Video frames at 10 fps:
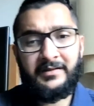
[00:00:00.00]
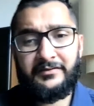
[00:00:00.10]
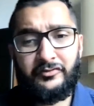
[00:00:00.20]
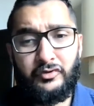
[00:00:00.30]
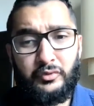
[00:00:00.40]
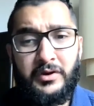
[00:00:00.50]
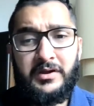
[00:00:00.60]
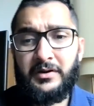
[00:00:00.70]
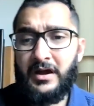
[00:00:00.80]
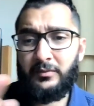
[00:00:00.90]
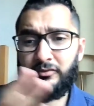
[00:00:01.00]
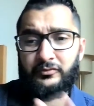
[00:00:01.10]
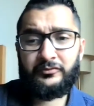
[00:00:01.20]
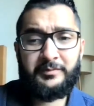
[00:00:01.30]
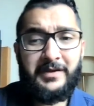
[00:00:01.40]
And so with
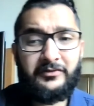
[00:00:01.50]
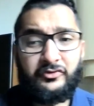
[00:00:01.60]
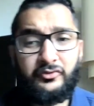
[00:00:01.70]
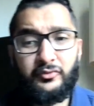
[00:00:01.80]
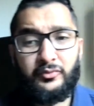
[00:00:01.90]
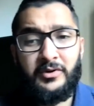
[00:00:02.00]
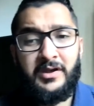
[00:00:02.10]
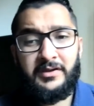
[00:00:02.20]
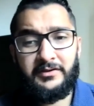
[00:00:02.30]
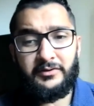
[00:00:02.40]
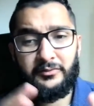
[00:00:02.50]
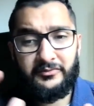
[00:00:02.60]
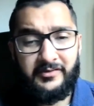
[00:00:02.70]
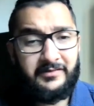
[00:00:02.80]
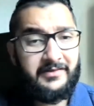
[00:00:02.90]
respect to, you know,
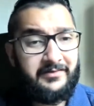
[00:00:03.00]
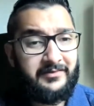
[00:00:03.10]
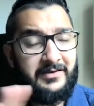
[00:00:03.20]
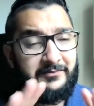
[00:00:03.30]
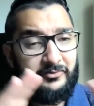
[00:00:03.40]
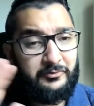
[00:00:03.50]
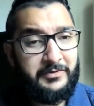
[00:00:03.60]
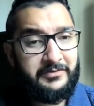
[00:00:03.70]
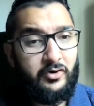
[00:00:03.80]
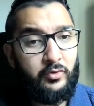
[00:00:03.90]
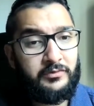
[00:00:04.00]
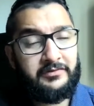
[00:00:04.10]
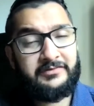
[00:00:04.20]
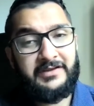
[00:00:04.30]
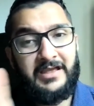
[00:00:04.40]
this kind of just being the
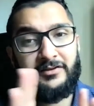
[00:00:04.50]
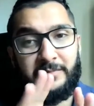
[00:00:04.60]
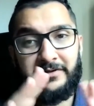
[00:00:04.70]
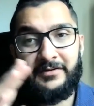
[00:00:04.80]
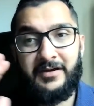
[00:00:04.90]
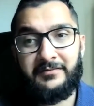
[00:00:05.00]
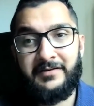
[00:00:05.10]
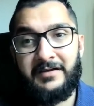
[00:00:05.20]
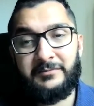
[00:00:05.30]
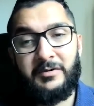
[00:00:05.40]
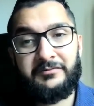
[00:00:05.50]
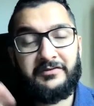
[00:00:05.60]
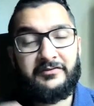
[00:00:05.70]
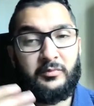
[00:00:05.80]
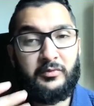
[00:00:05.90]
holistic element of how the
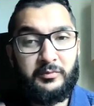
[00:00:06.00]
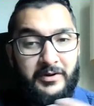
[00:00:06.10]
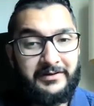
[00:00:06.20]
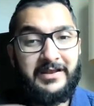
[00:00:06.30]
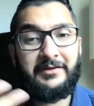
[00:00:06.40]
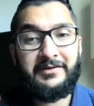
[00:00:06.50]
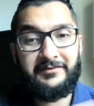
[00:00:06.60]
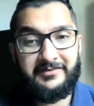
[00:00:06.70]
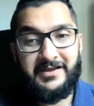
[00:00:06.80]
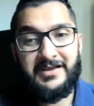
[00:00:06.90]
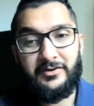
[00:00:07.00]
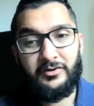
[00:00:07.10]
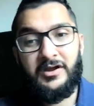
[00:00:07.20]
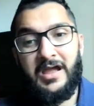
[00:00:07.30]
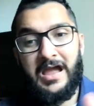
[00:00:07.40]
Prophet would break down his day
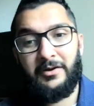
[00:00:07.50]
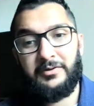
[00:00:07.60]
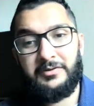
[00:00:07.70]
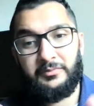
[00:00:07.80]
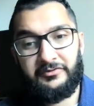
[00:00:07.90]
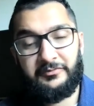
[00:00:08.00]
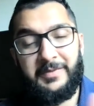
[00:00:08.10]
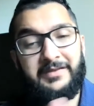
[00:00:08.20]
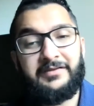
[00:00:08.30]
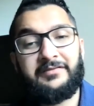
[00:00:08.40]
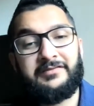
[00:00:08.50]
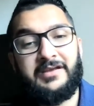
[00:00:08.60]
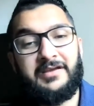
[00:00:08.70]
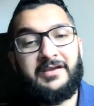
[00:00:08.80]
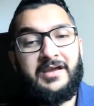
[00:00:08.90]
or how he would spend his
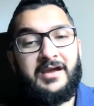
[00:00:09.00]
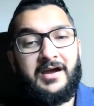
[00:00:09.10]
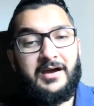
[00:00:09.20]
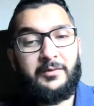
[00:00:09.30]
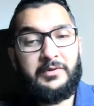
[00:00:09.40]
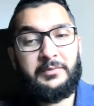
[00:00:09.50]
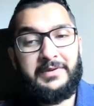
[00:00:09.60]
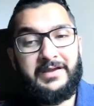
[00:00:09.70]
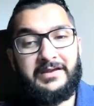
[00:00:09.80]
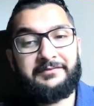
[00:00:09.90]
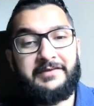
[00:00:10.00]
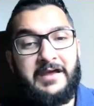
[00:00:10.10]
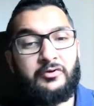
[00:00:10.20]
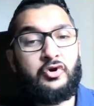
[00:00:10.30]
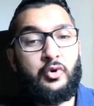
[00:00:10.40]
day, we kind of
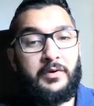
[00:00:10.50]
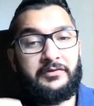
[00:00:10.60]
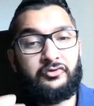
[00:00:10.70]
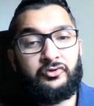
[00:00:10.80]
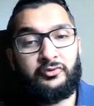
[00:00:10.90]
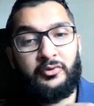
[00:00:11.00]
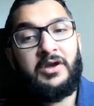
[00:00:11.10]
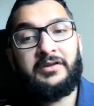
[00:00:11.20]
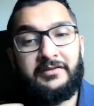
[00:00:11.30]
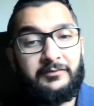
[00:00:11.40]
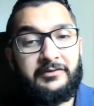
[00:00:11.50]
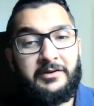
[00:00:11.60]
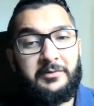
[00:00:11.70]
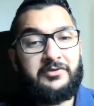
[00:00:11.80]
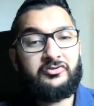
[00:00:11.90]
now go into different
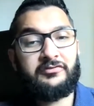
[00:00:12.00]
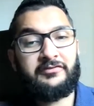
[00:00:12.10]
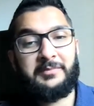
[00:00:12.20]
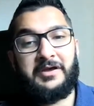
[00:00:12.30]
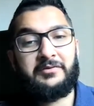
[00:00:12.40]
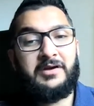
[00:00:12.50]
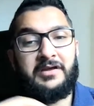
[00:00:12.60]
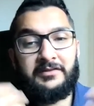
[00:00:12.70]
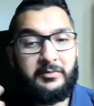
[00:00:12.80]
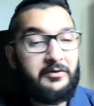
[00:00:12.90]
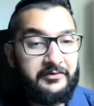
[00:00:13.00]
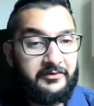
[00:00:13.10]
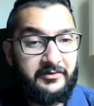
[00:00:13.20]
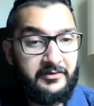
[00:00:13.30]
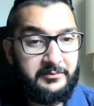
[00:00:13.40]
narrations about the Prophet,